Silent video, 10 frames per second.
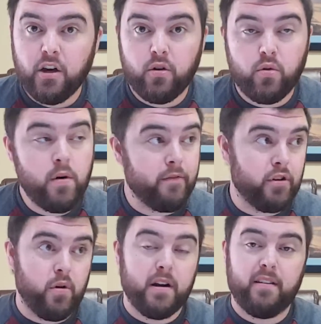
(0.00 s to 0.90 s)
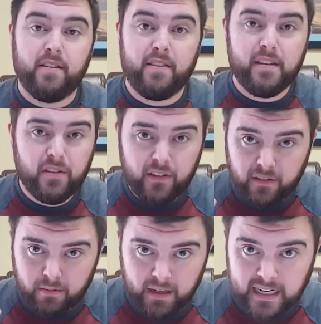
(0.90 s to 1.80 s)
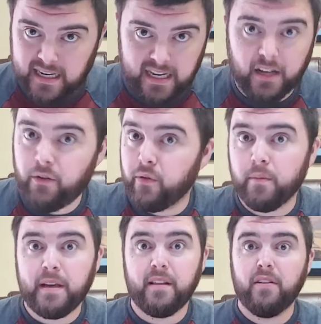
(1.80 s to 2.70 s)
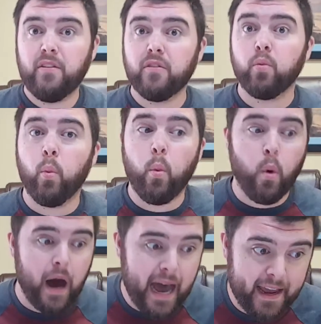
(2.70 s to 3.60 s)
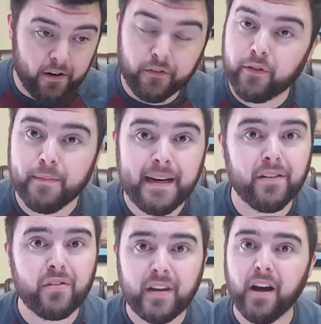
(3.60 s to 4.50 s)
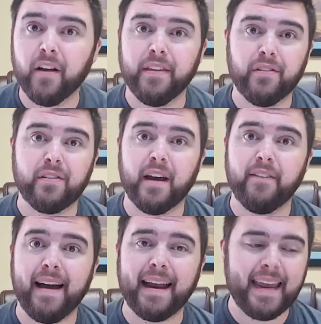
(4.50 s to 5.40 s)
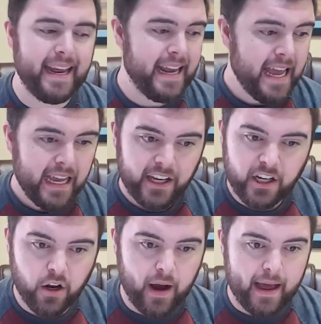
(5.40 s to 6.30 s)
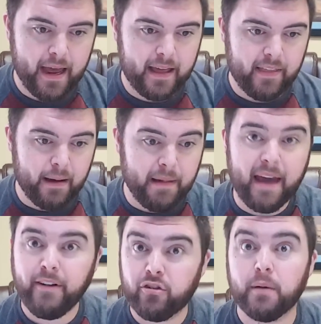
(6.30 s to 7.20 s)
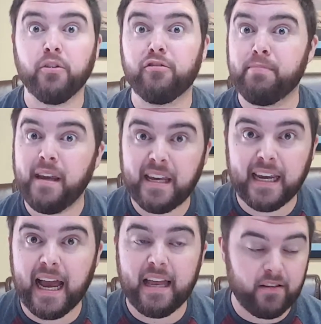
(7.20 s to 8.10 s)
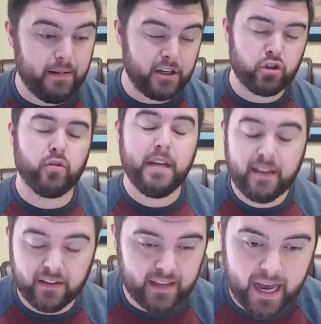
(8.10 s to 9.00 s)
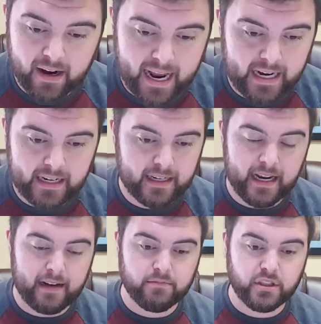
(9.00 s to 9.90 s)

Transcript: whoever you are, this is intense for me. This is wild for me to see all this stuff. I can't, I'm having trouble speaking. My strength is out. I'm